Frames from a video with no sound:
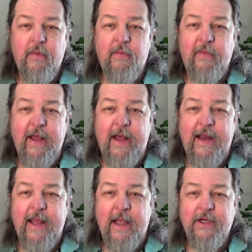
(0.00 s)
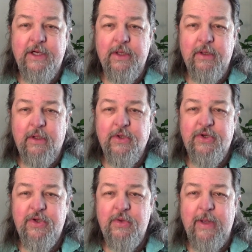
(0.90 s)
that action,
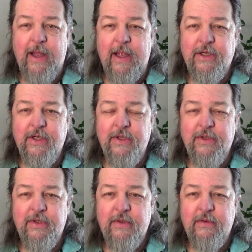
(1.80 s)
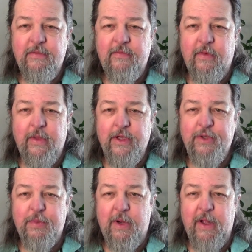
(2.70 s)
those two actions for
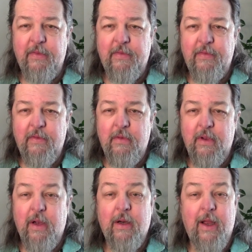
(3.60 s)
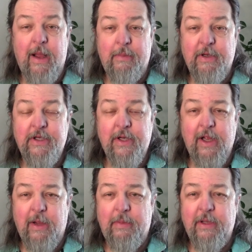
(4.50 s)
this month accomplished a
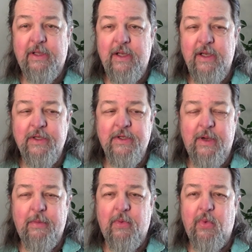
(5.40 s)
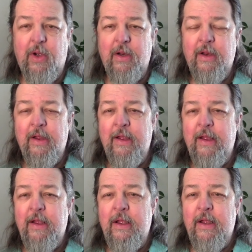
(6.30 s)
couple of things. Number one,
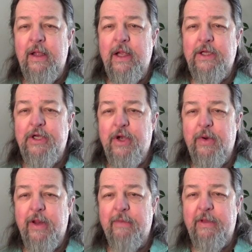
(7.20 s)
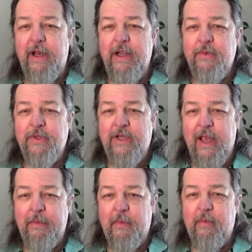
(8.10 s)
it showed him that he was
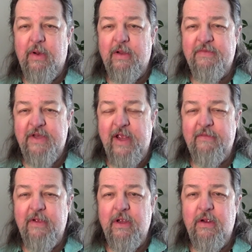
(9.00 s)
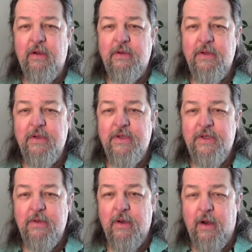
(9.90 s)
capable of saving
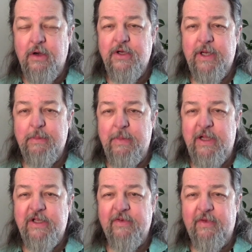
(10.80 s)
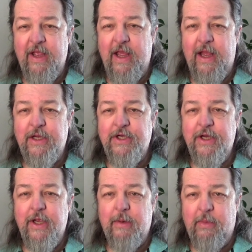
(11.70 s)
large amounts of cash
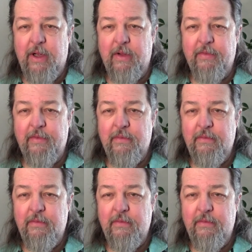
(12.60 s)
in a month.